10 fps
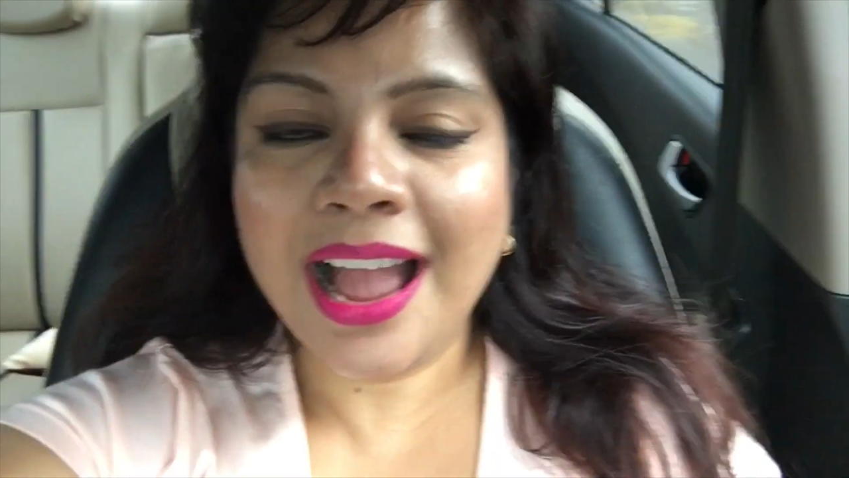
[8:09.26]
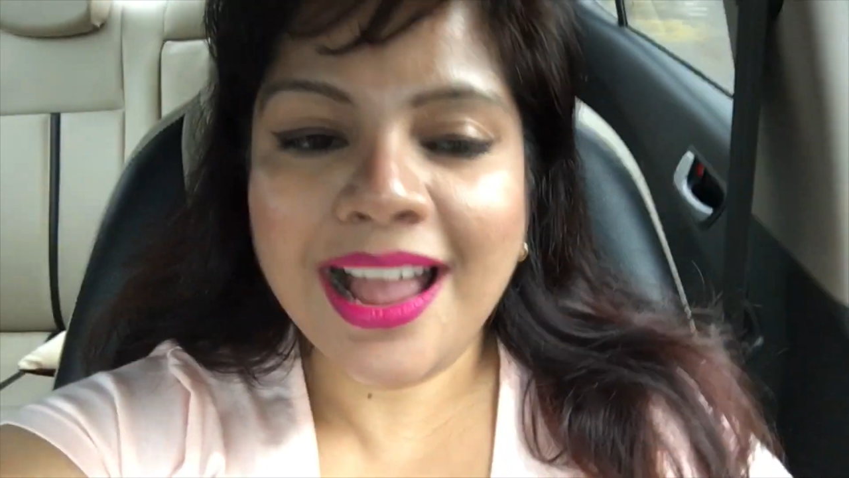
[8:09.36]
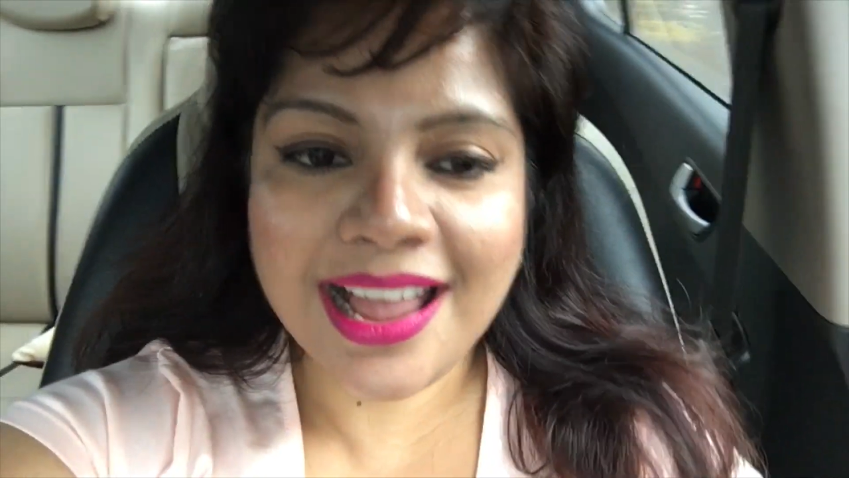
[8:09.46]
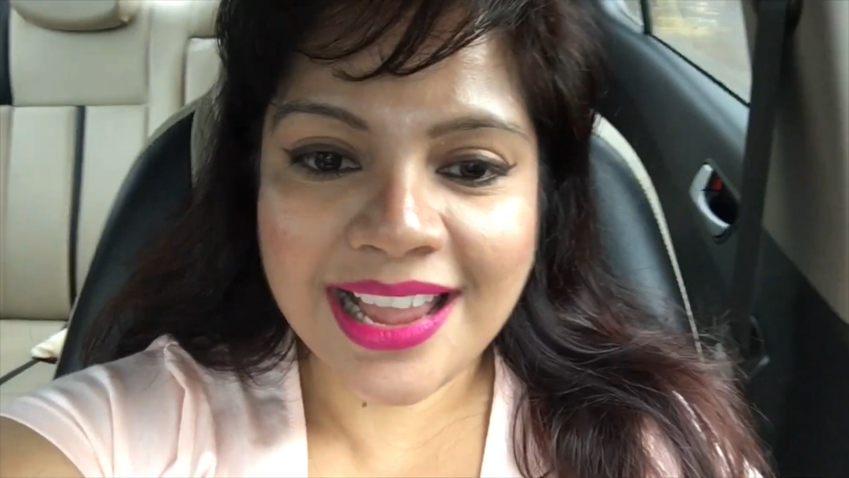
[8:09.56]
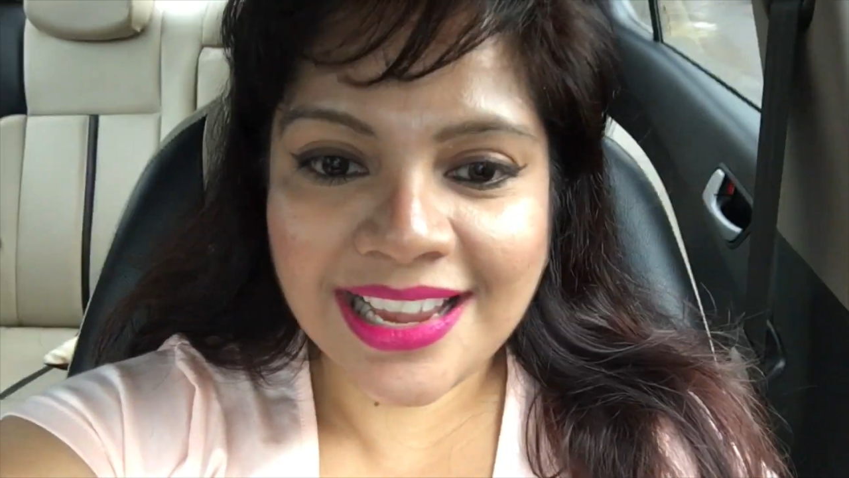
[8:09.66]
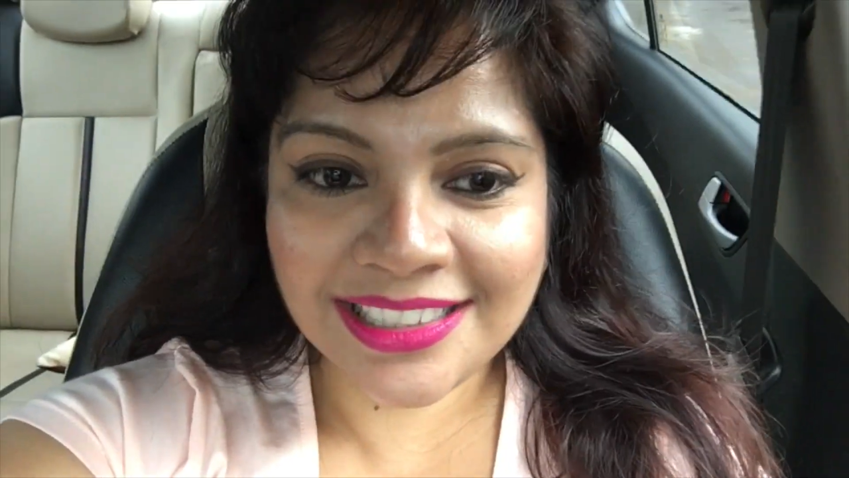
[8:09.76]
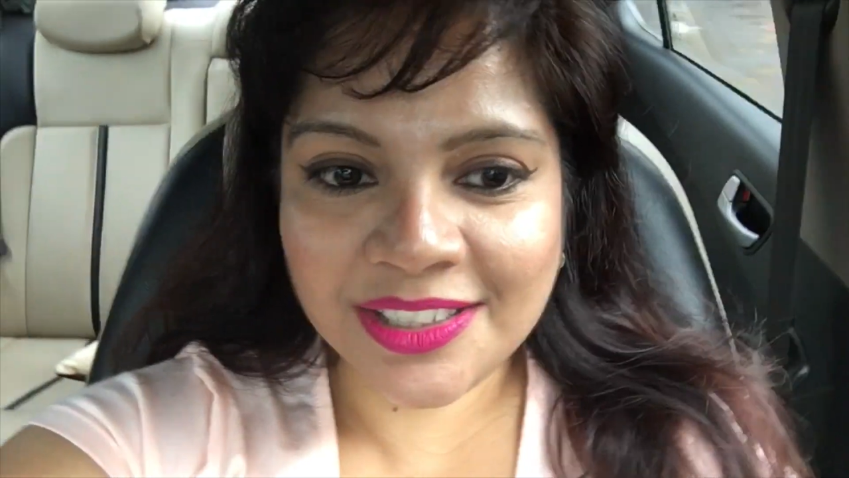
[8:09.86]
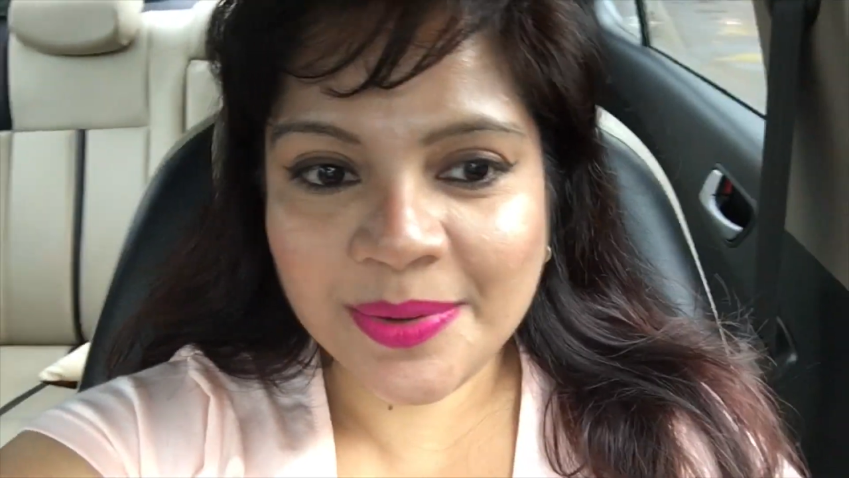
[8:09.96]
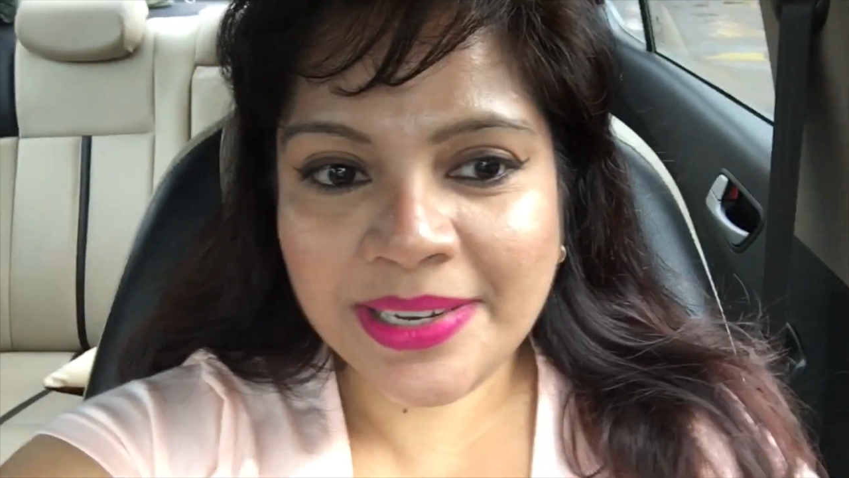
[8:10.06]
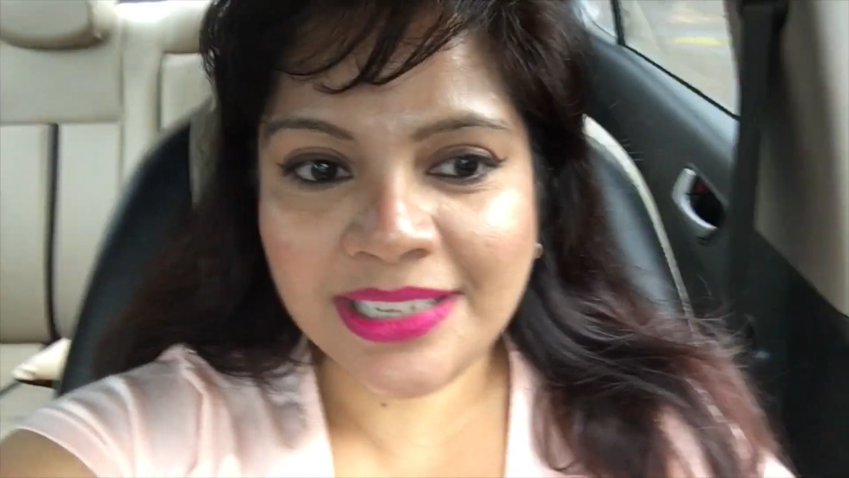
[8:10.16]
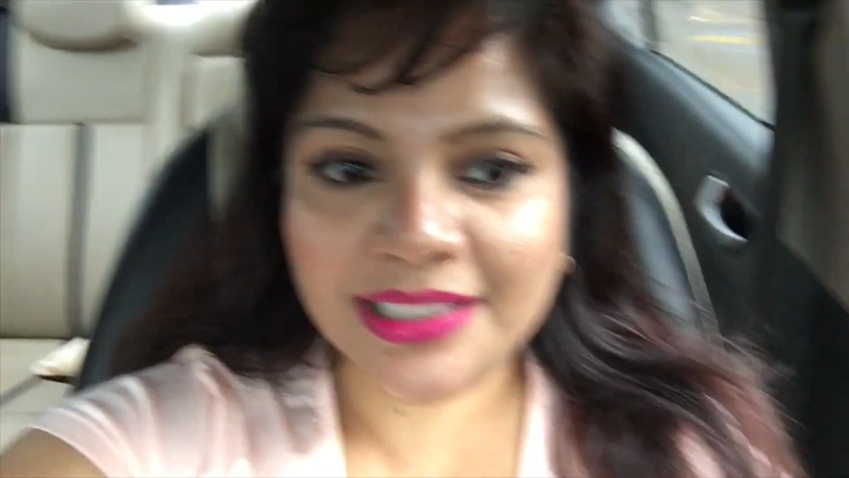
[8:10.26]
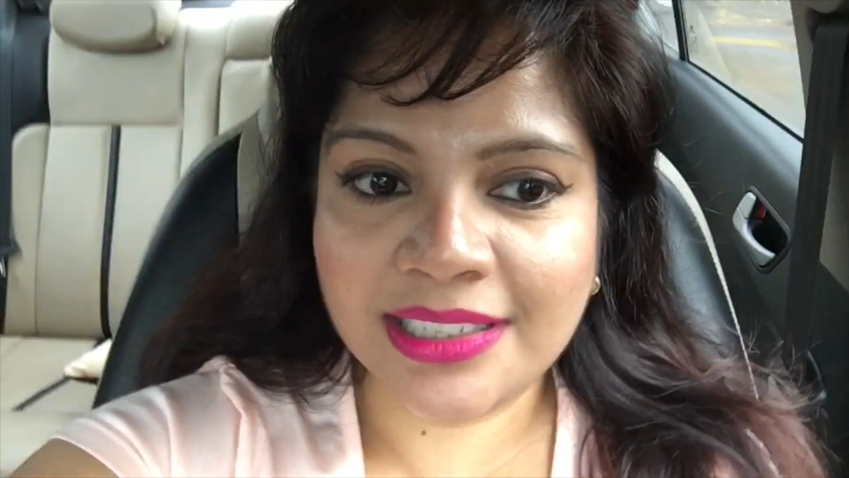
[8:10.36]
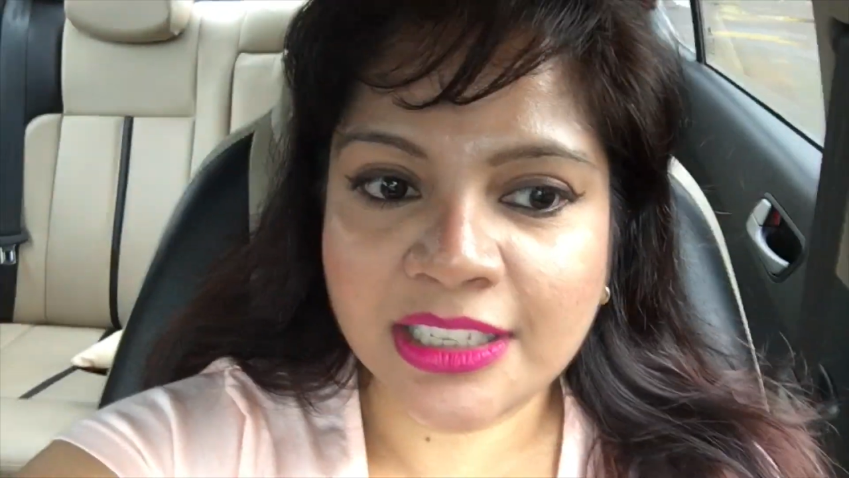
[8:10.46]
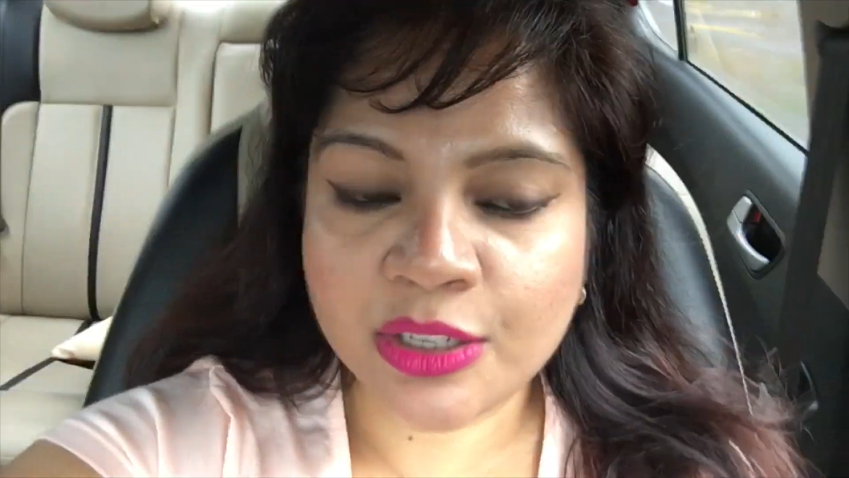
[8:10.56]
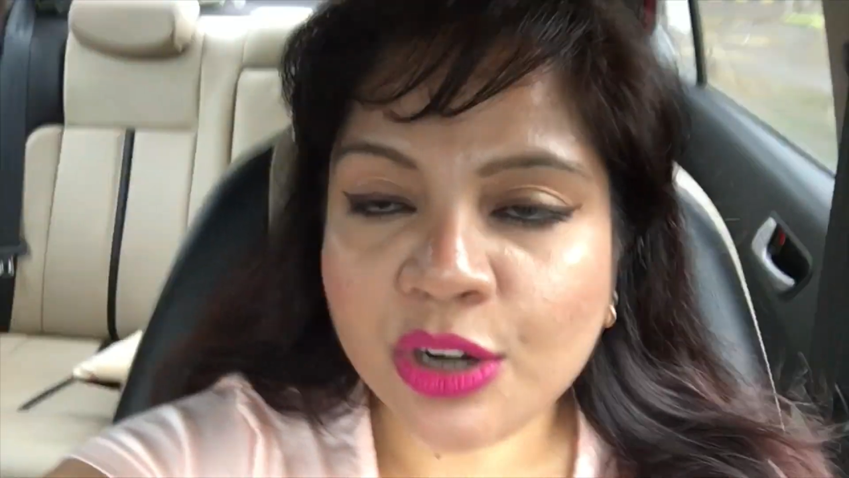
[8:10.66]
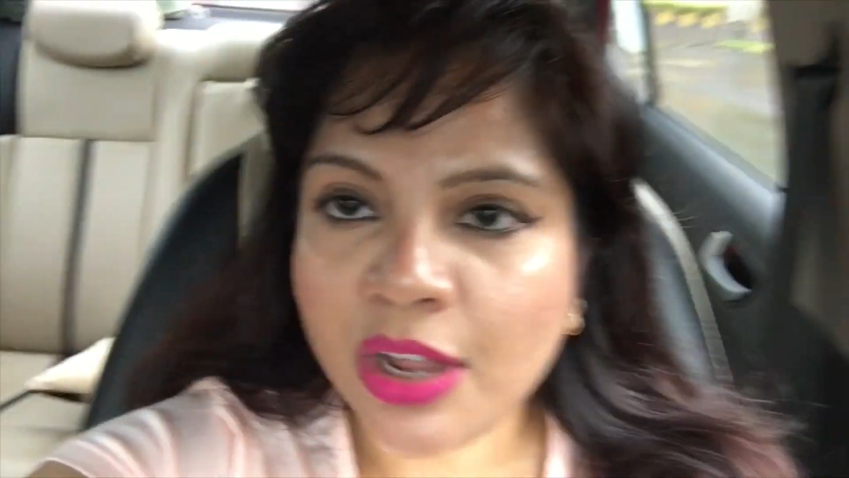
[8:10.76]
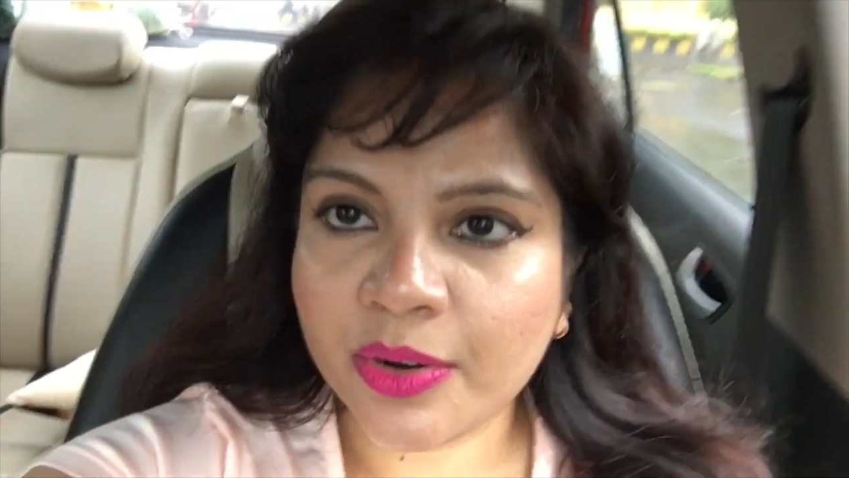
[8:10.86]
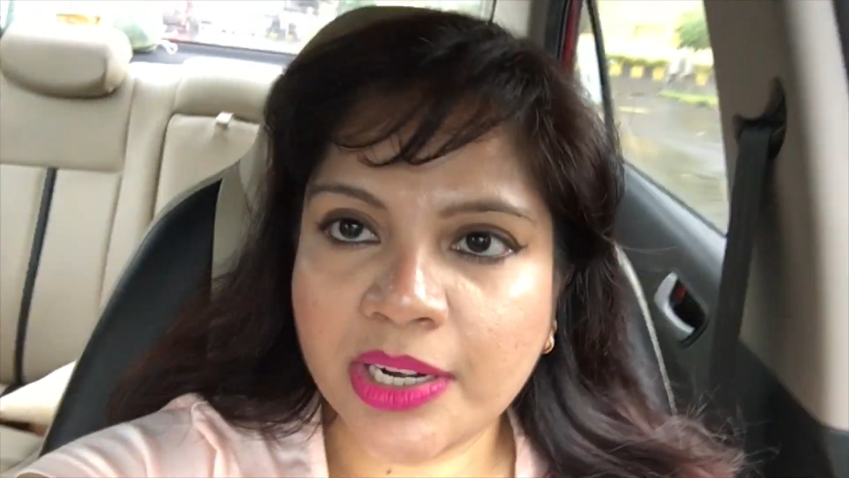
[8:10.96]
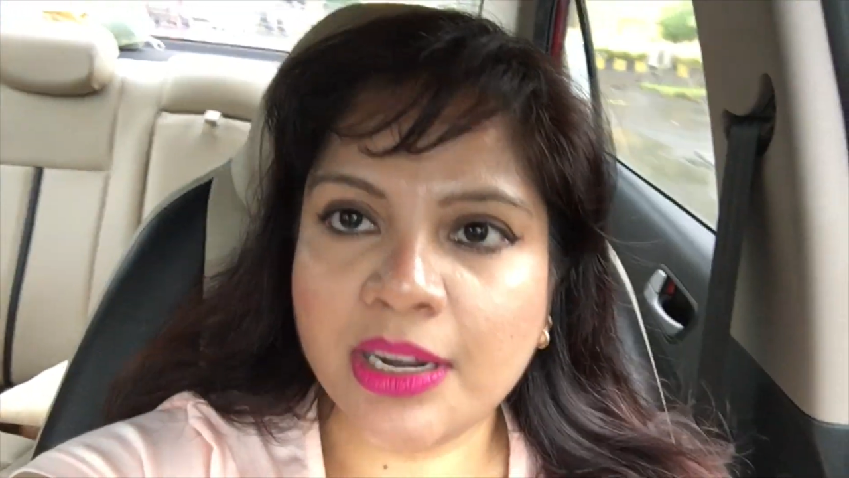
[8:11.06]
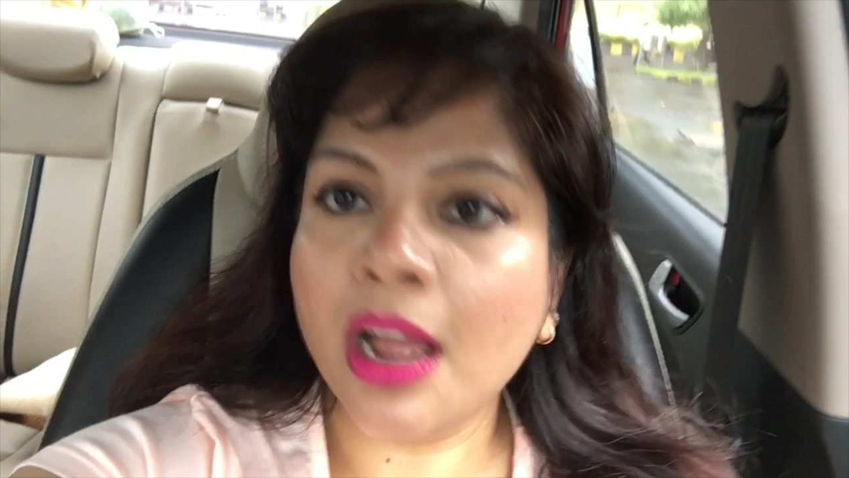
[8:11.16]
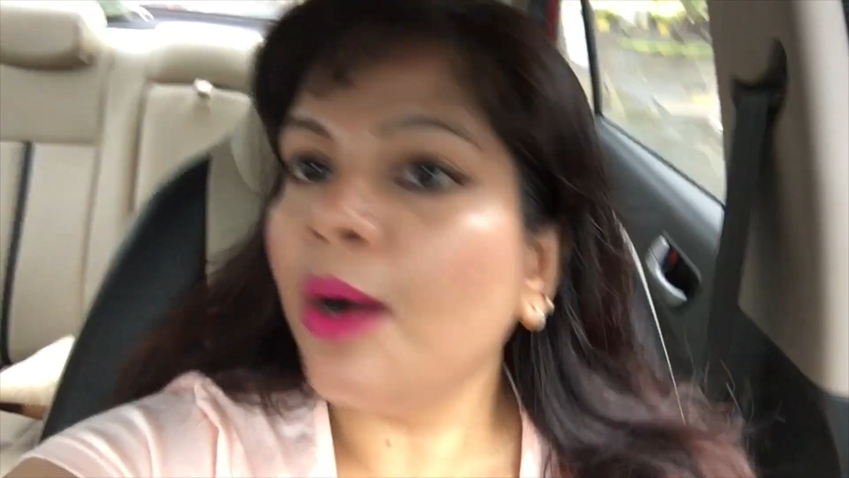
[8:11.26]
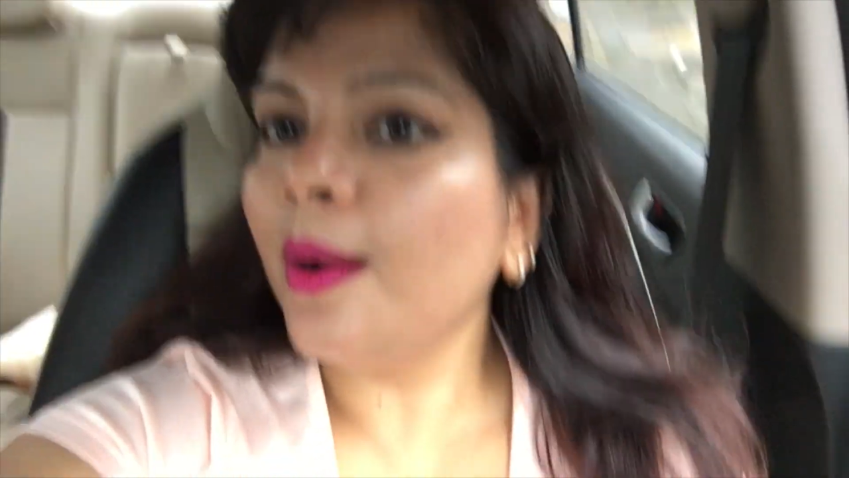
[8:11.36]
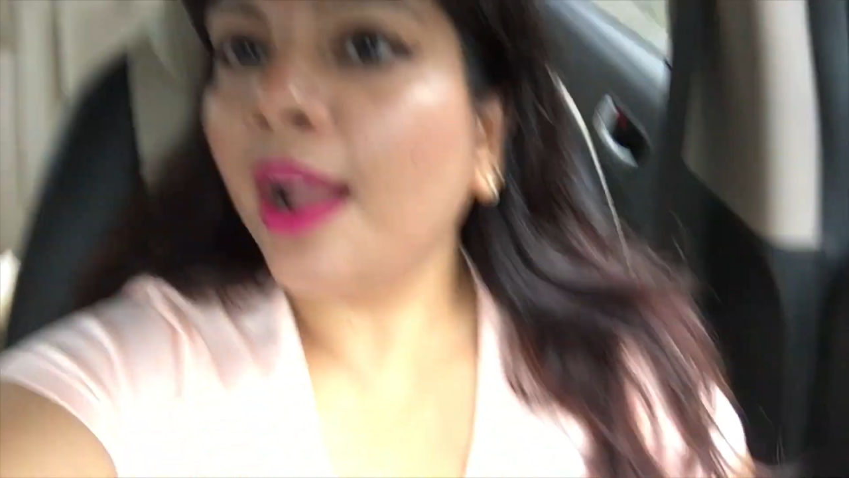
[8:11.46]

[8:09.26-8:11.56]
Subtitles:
Hi, so it is 6 o'clock right now,